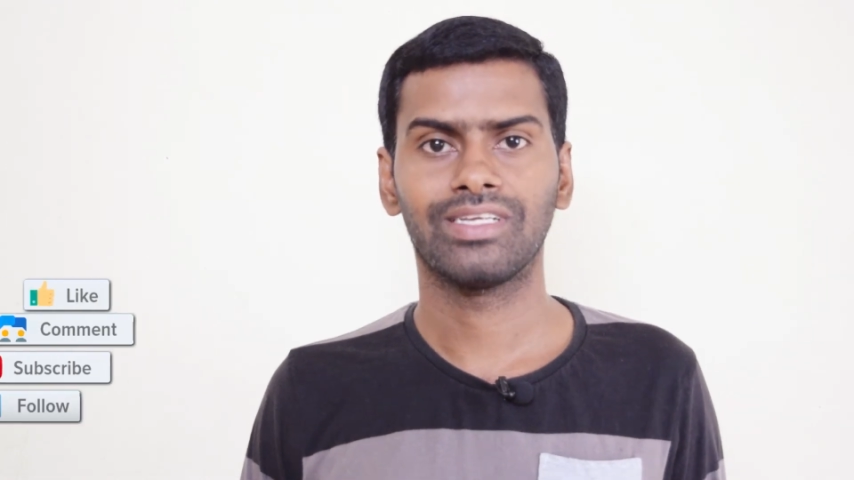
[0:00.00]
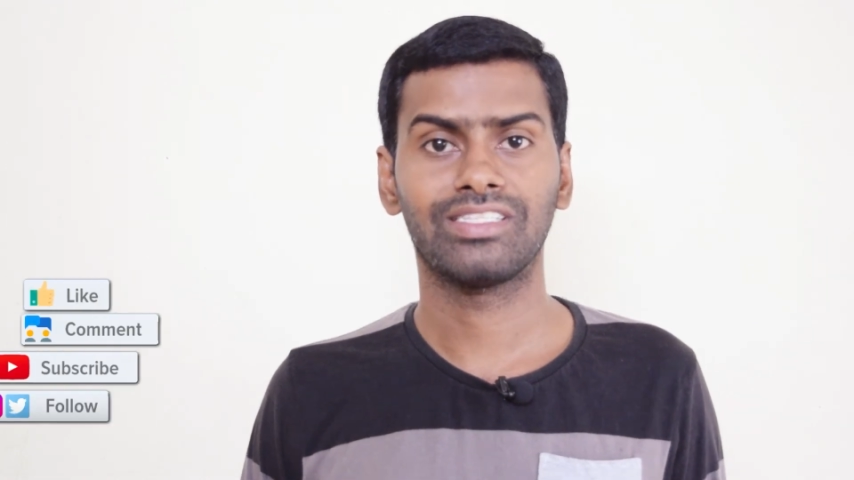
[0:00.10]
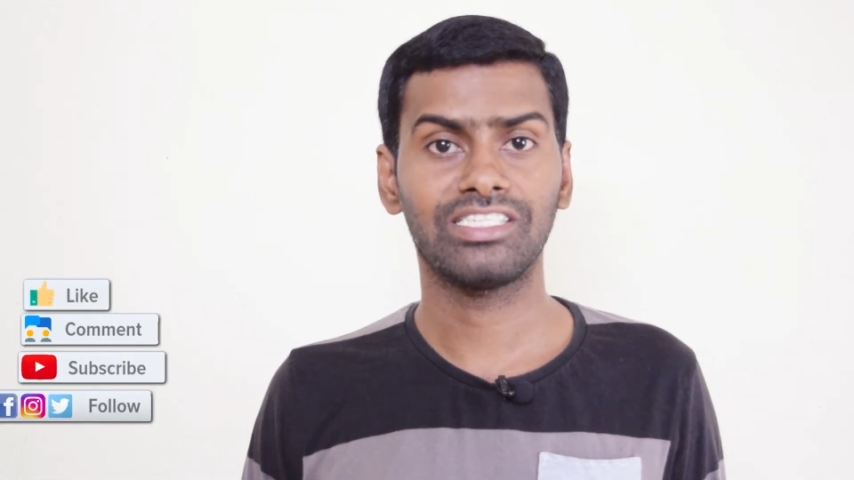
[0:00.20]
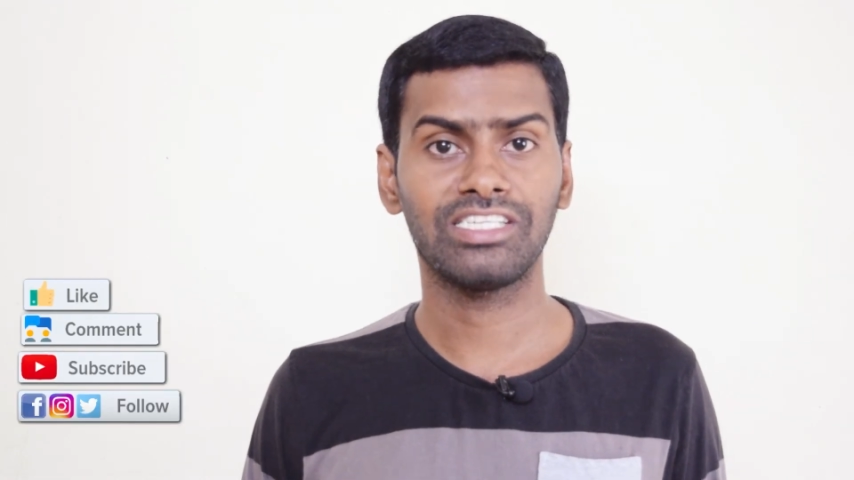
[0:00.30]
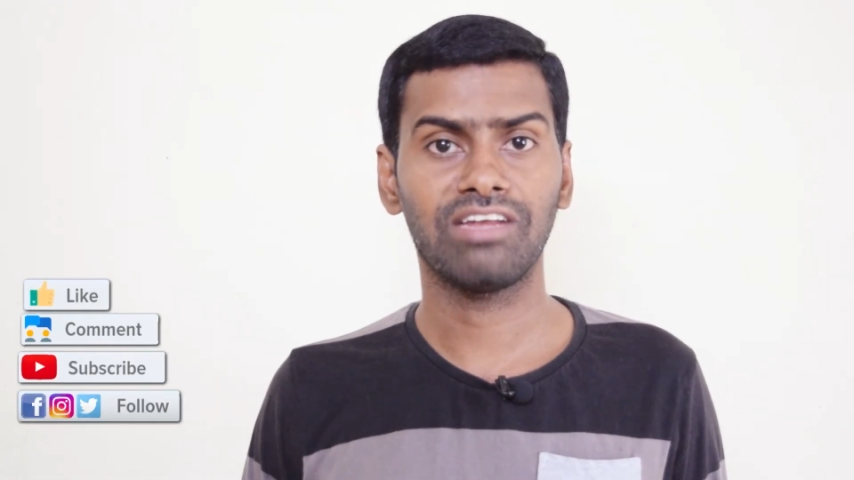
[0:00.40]

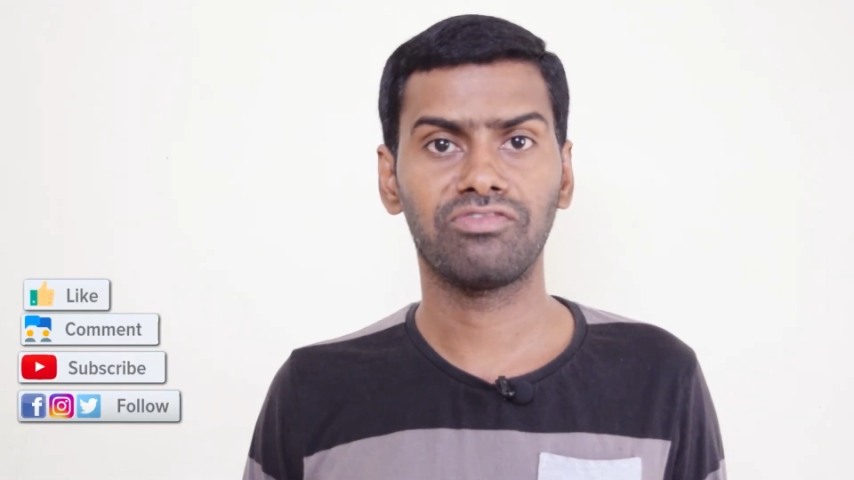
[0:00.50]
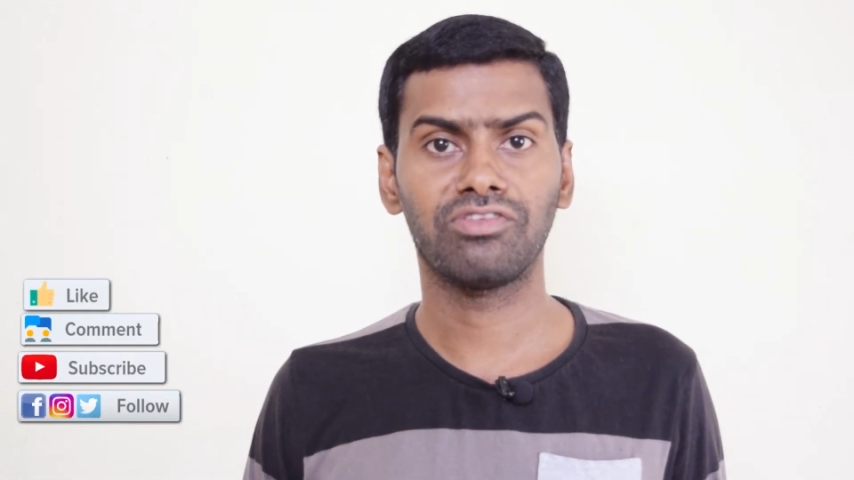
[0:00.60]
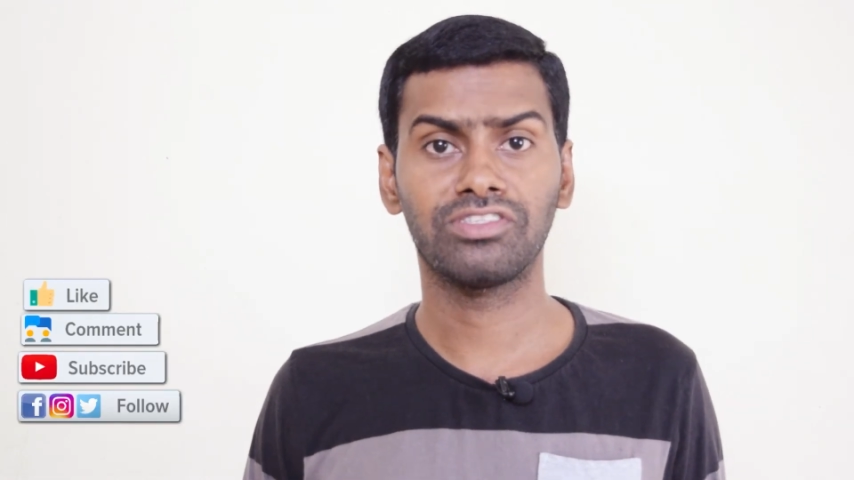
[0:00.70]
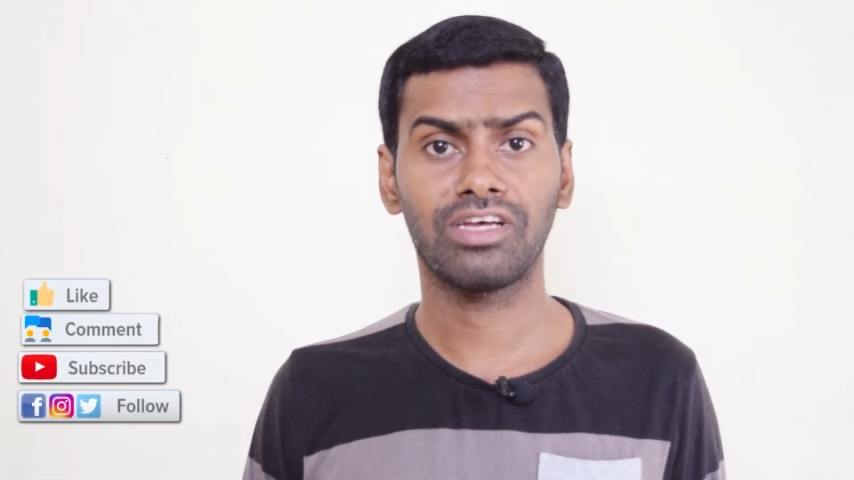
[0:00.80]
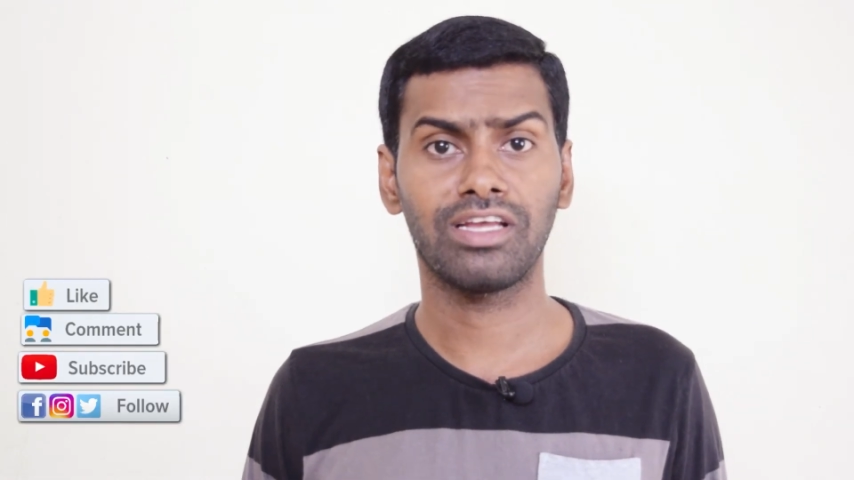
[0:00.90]
that's all
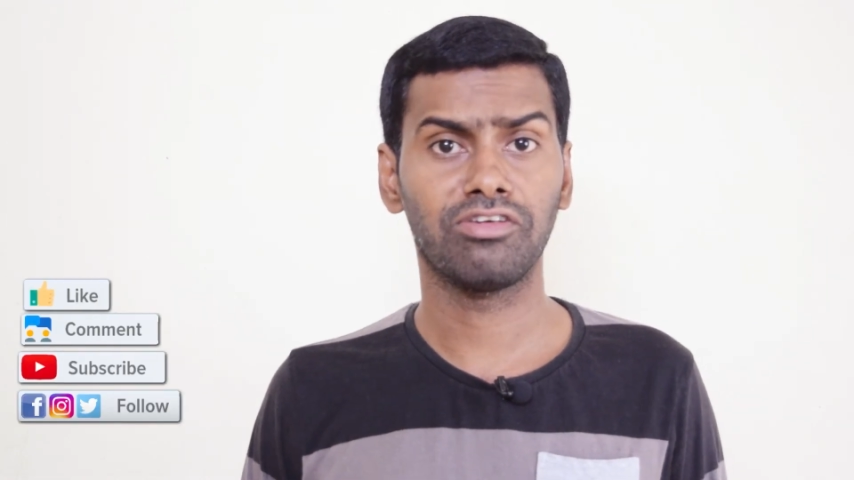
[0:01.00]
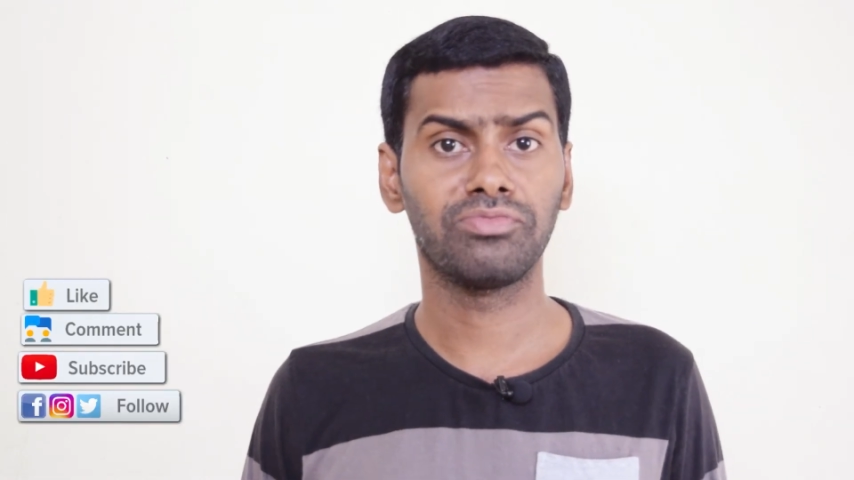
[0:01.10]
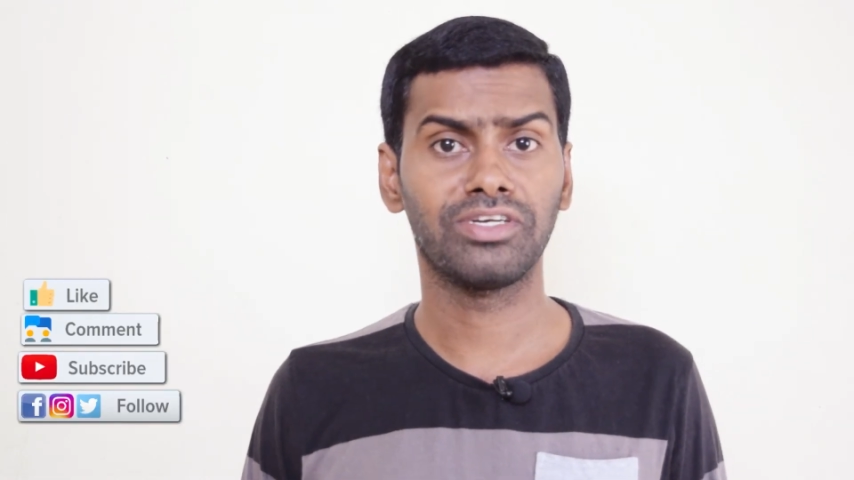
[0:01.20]
folks i hope you